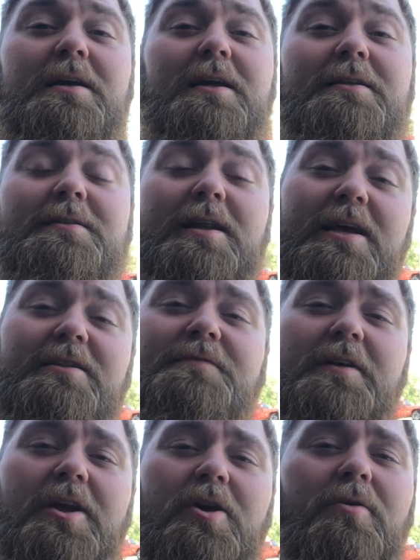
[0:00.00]
In today's
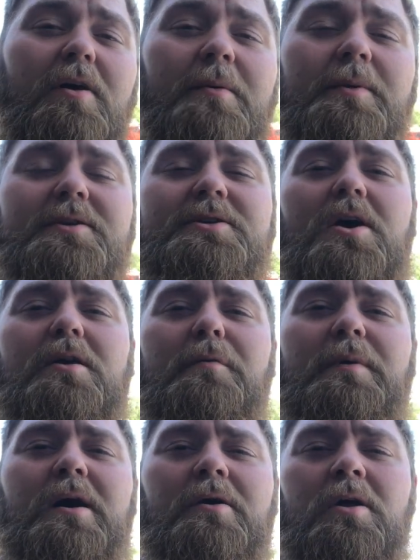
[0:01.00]
video, I'm going to talk
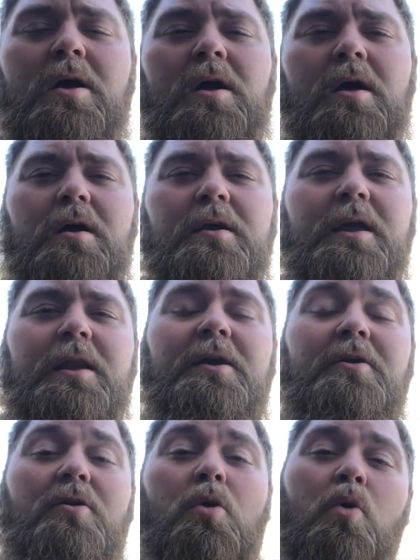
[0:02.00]
about getting
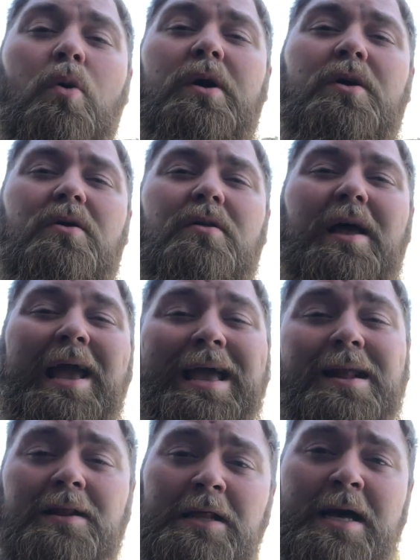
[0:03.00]
your oil
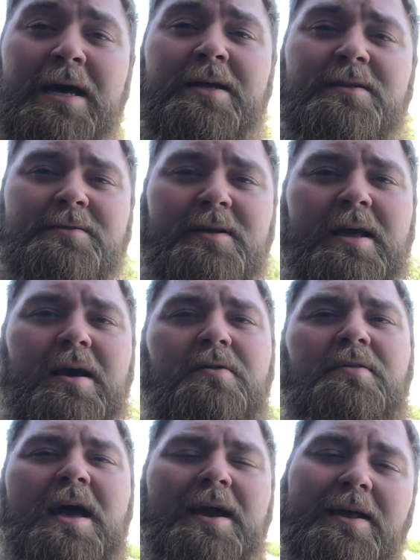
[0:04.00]
analyzed and how
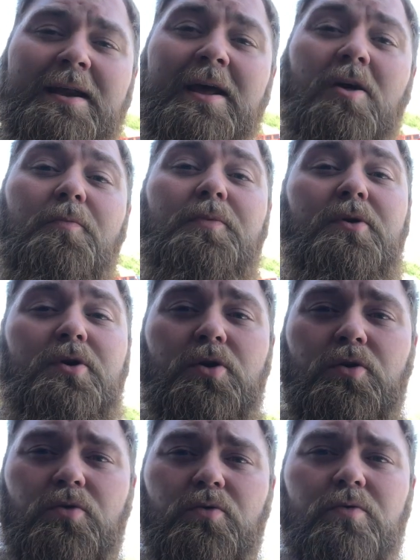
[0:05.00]
that can help
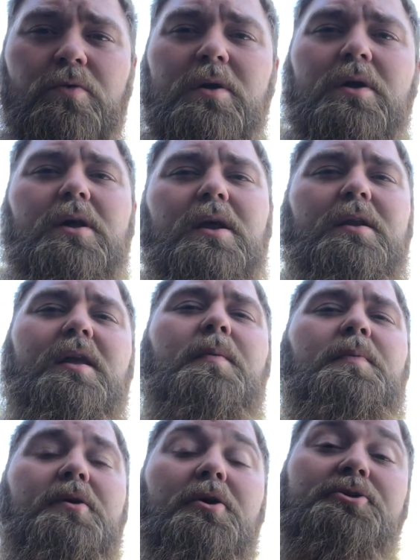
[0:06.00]
you in
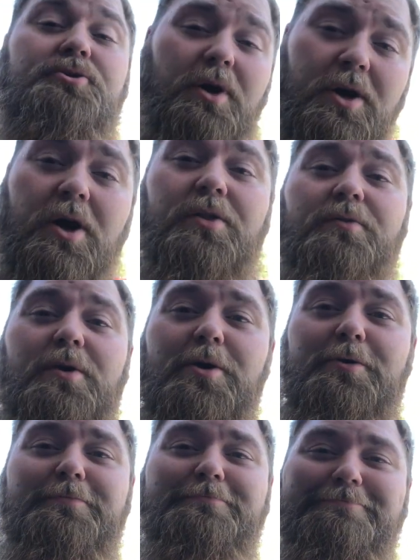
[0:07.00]
keeping your truck on the
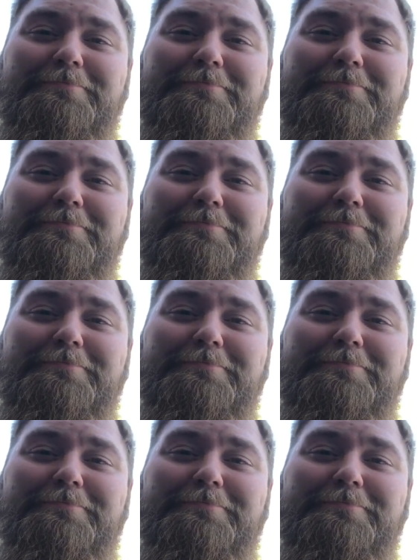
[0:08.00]
road.